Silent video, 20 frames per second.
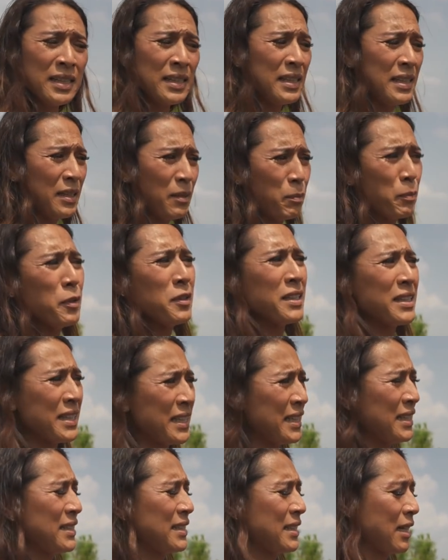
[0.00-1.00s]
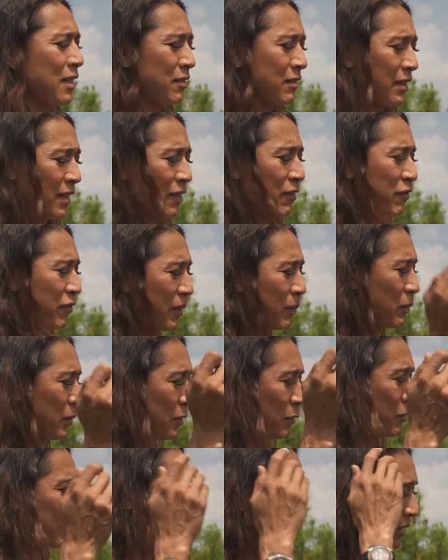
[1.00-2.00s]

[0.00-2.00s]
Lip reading: to pull the keys out and fumble with